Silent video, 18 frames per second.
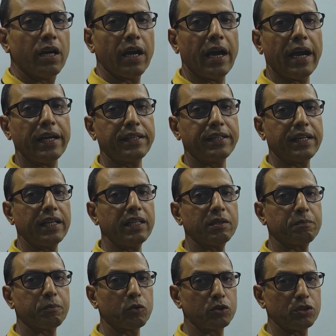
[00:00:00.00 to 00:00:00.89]

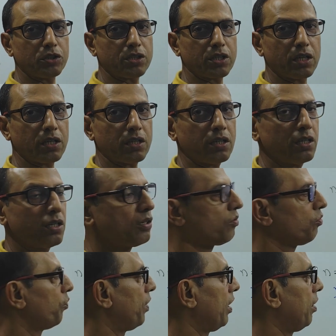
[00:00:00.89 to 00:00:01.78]
18th position
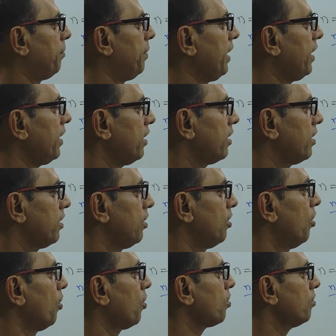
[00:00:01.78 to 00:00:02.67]
will be
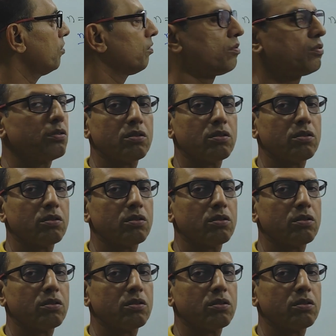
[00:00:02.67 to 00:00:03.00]
your